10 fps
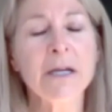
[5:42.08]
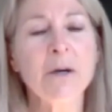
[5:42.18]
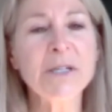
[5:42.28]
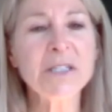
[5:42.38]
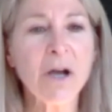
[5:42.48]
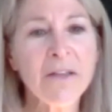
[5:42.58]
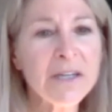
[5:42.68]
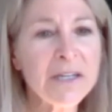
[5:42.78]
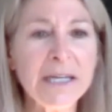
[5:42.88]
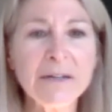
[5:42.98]
We saw the
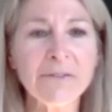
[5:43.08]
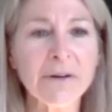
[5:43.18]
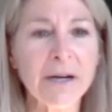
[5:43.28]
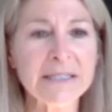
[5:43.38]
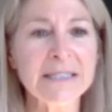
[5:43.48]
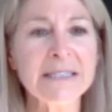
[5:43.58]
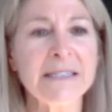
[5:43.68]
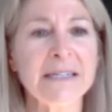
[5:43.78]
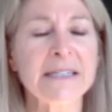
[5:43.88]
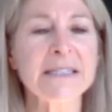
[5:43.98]
need for
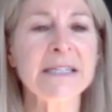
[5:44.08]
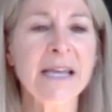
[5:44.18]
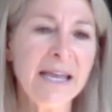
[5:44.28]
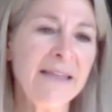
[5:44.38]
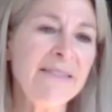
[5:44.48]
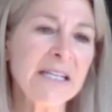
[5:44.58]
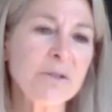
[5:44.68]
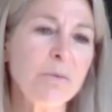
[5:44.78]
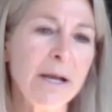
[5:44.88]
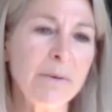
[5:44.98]
assistance, and that's why